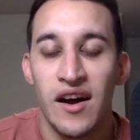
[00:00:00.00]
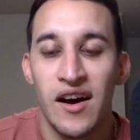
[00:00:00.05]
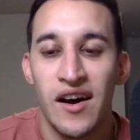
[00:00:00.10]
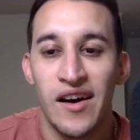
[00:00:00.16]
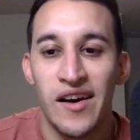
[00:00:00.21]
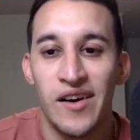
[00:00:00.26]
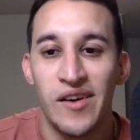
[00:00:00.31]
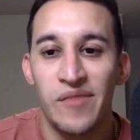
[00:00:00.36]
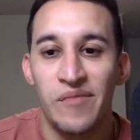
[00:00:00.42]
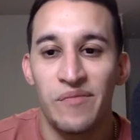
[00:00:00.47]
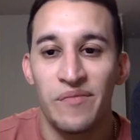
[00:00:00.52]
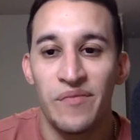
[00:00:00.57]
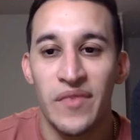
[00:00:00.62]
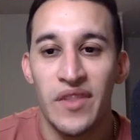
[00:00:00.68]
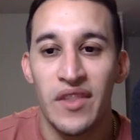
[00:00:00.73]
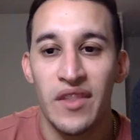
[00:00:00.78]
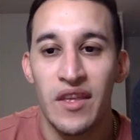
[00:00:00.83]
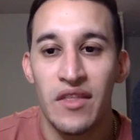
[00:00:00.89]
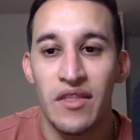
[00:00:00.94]

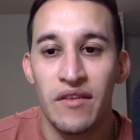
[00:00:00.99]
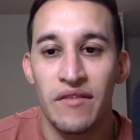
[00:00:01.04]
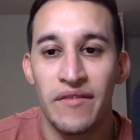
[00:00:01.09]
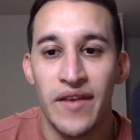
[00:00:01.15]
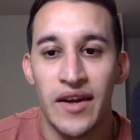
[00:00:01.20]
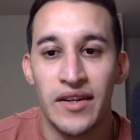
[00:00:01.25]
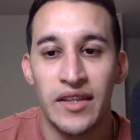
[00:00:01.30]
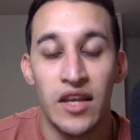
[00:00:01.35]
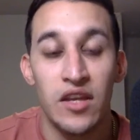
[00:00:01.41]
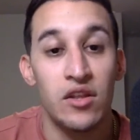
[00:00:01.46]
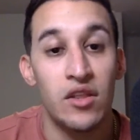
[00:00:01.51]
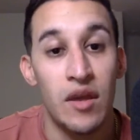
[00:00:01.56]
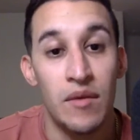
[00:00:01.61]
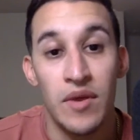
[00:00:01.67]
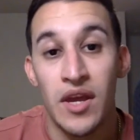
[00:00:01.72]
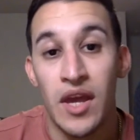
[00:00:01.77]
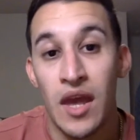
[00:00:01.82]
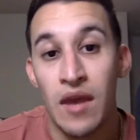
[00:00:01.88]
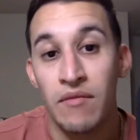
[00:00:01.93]
The fact that
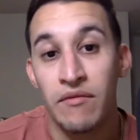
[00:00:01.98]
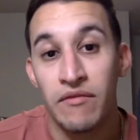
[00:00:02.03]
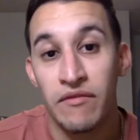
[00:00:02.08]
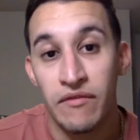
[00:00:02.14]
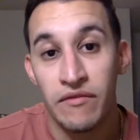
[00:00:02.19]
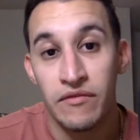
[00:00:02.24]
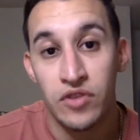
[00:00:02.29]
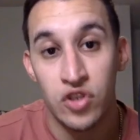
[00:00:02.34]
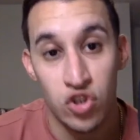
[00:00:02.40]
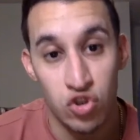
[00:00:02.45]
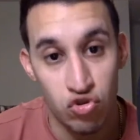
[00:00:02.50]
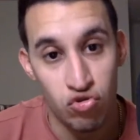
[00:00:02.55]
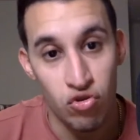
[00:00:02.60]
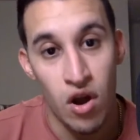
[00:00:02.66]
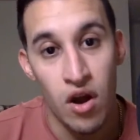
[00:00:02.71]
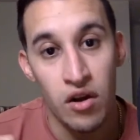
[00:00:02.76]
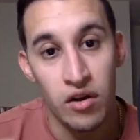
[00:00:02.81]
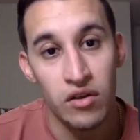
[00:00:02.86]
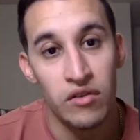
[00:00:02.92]
they became
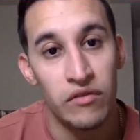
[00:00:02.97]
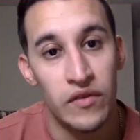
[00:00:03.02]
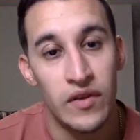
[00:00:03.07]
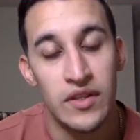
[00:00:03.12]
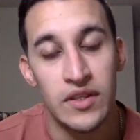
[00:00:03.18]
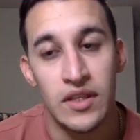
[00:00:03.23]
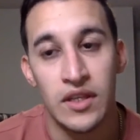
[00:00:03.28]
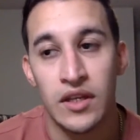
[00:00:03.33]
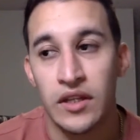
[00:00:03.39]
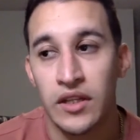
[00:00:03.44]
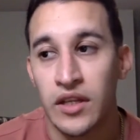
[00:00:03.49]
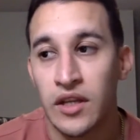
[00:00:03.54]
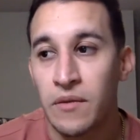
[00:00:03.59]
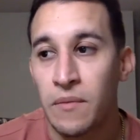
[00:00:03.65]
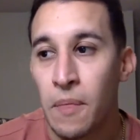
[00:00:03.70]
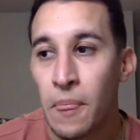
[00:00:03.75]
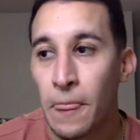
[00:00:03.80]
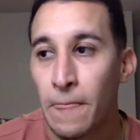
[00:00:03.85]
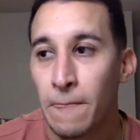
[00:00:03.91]
stronger
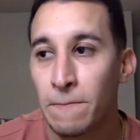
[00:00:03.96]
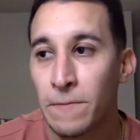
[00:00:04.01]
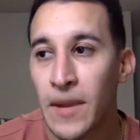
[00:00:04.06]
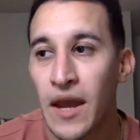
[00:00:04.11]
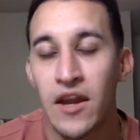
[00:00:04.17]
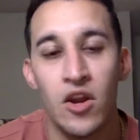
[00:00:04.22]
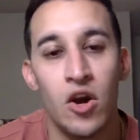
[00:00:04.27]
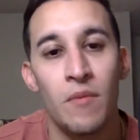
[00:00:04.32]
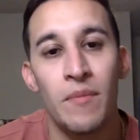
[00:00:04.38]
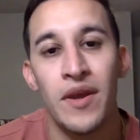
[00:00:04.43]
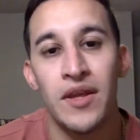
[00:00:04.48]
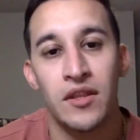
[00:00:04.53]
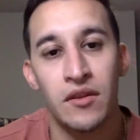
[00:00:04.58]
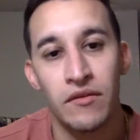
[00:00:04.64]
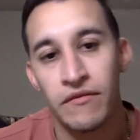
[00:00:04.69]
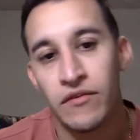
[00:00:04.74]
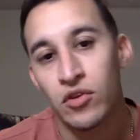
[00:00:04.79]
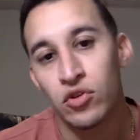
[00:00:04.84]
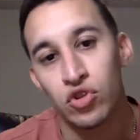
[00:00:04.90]
physically, I know, made
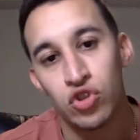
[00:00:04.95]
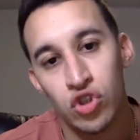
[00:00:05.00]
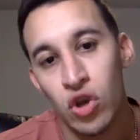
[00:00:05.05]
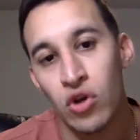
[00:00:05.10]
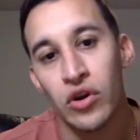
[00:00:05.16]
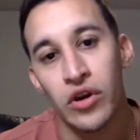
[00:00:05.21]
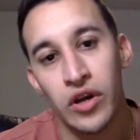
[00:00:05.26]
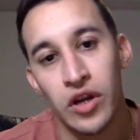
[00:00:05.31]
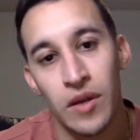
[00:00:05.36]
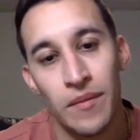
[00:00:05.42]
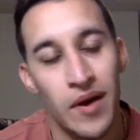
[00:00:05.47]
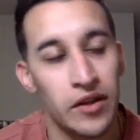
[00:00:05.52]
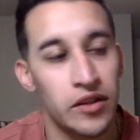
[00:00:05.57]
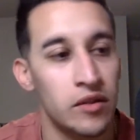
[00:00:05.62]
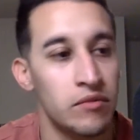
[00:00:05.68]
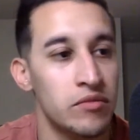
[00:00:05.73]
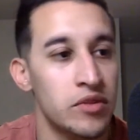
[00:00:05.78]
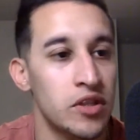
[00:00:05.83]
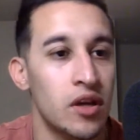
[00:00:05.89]
them feel so good
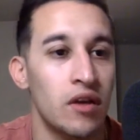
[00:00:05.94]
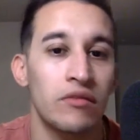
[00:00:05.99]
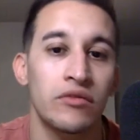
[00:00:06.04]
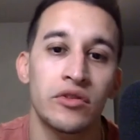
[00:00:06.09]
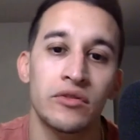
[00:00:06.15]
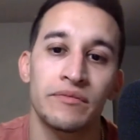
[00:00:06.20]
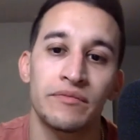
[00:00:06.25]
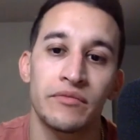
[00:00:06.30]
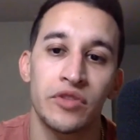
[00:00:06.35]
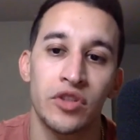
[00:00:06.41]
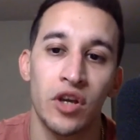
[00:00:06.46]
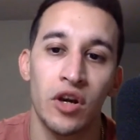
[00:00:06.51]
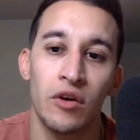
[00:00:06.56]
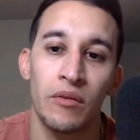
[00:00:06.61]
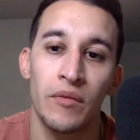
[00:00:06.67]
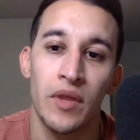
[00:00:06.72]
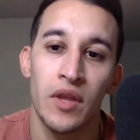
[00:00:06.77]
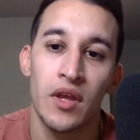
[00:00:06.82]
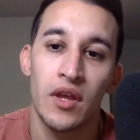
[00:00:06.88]
about themselves.
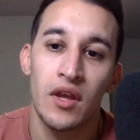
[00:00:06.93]
So